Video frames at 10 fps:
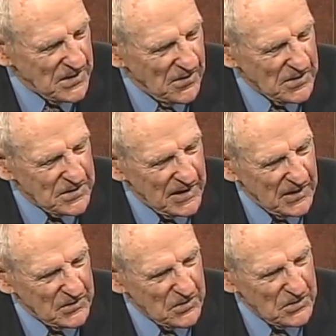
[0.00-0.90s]
I always say I
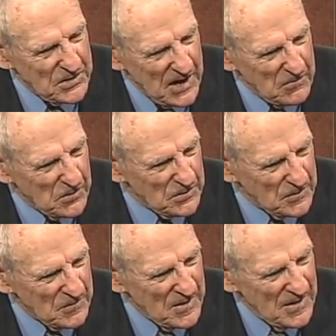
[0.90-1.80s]
turned the tables,
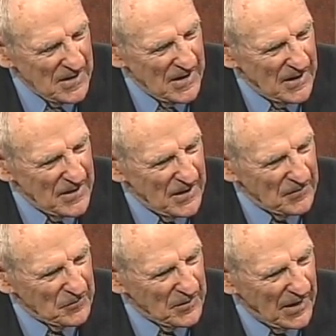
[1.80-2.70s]
and
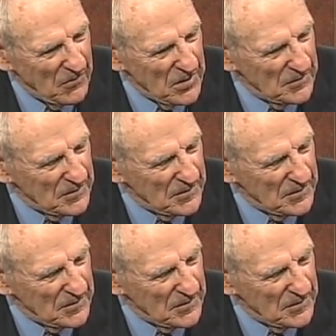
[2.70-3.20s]
then I went,